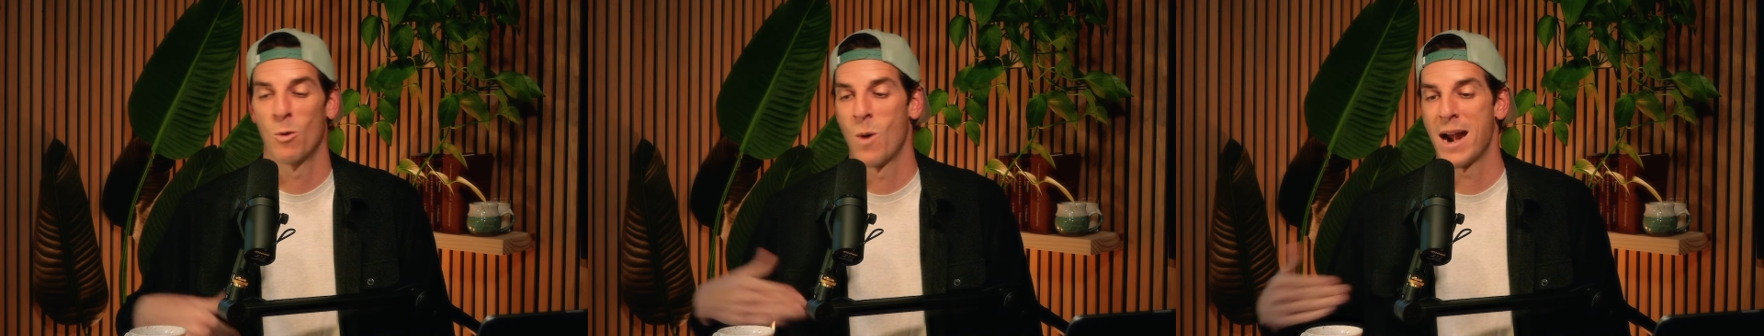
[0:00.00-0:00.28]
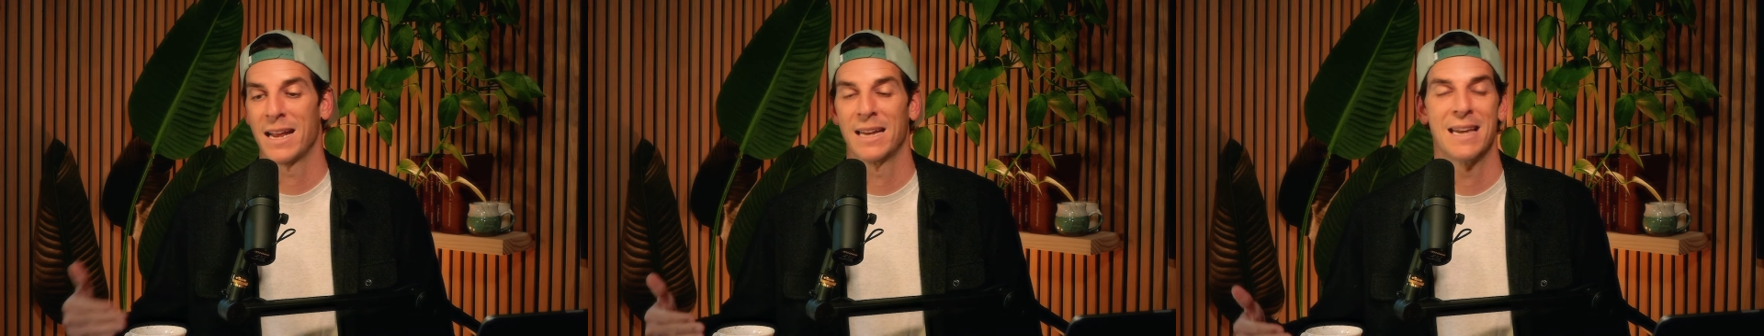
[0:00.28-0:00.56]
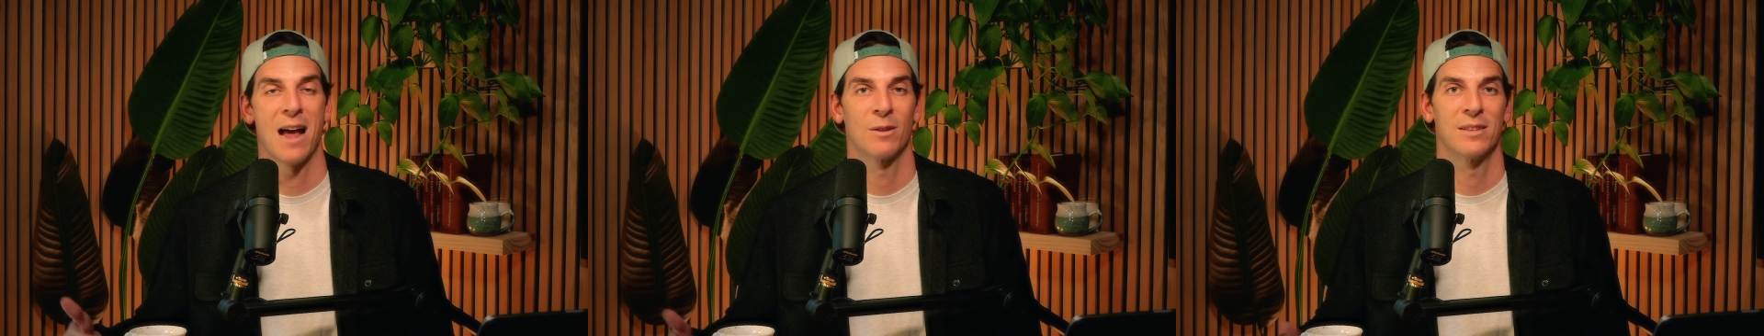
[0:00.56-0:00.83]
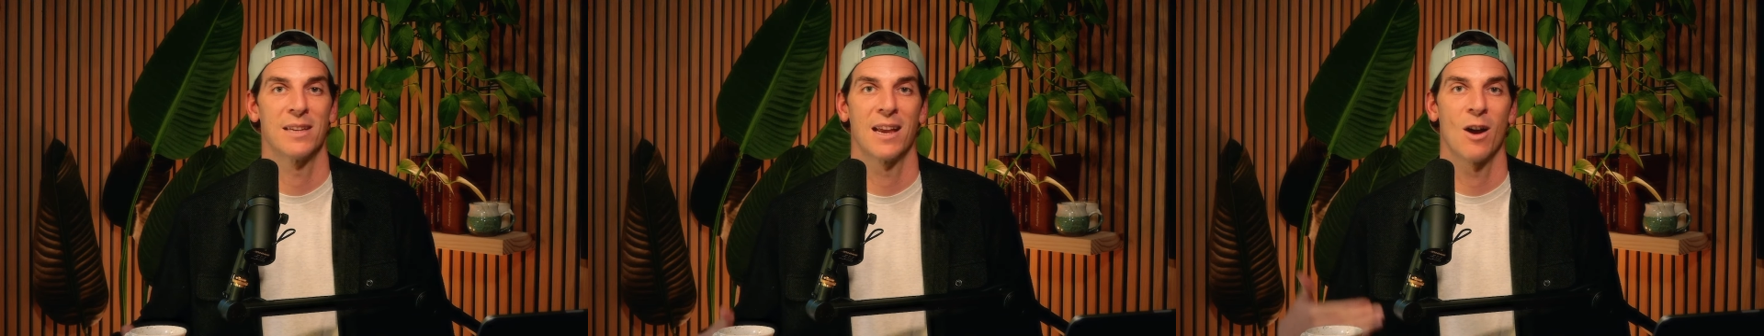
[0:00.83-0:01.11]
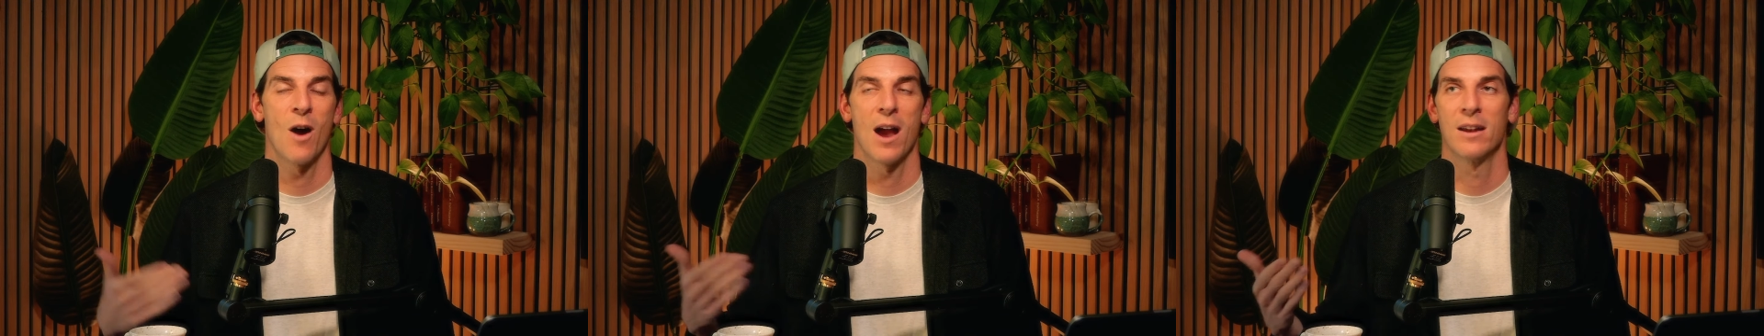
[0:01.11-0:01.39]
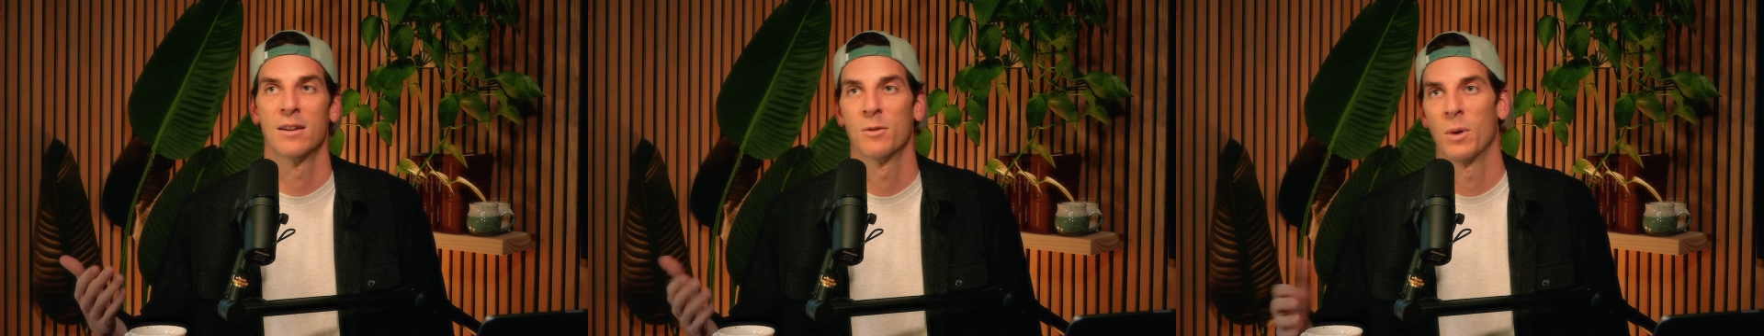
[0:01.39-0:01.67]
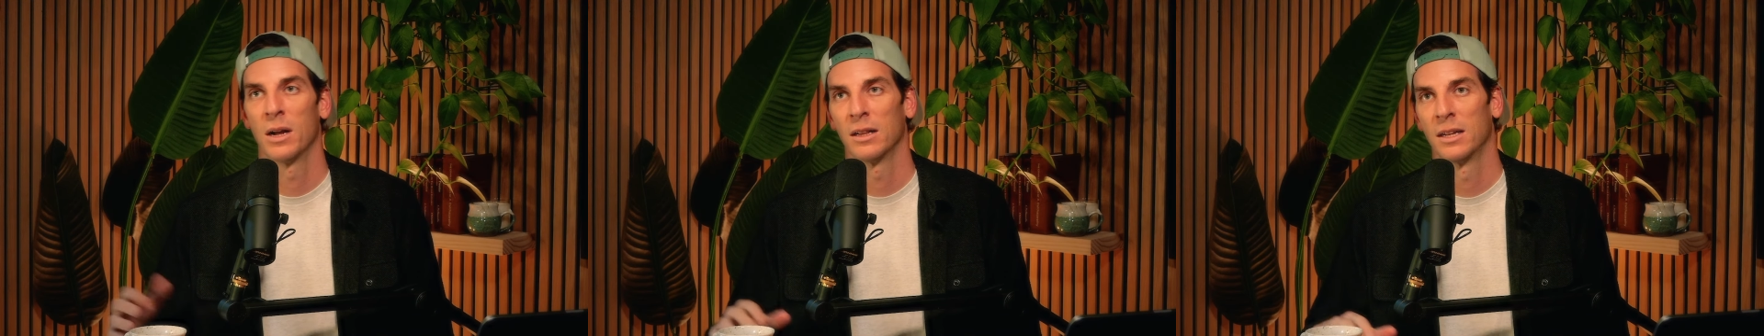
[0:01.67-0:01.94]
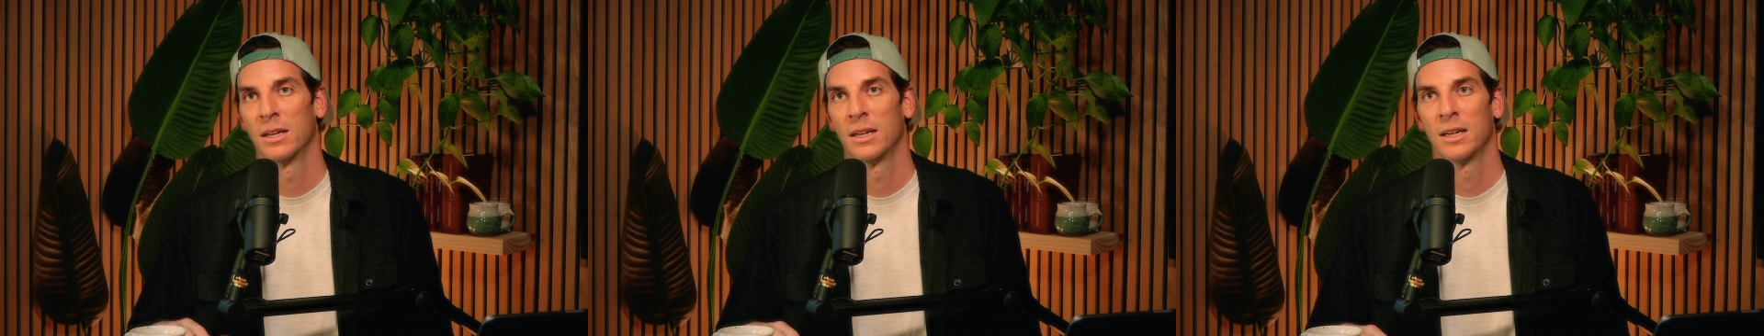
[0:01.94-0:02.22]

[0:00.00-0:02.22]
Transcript: writing it down and saying, all right, well,